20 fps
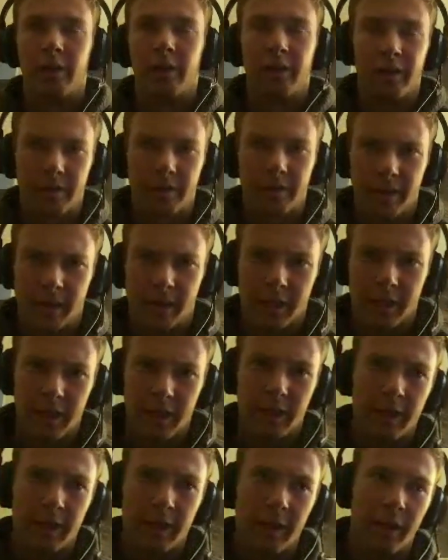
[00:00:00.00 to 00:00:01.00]
or even a first
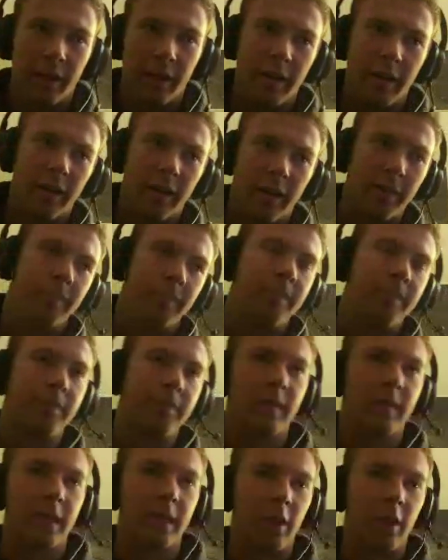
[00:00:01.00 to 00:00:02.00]
place contender.
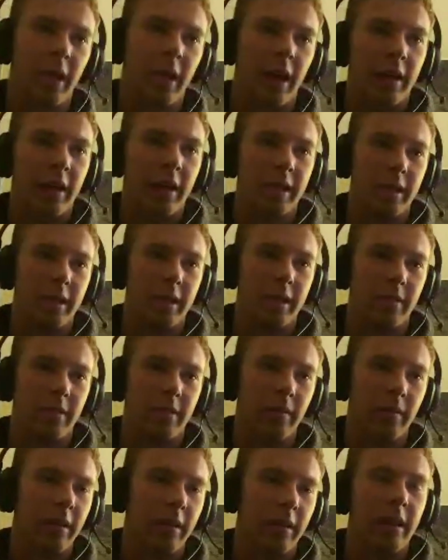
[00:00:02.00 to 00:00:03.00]

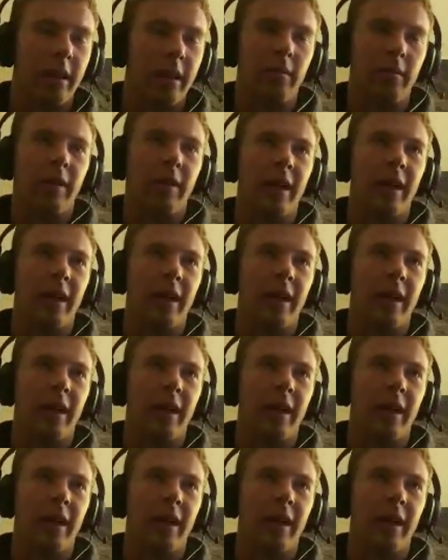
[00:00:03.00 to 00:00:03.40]
So yeah,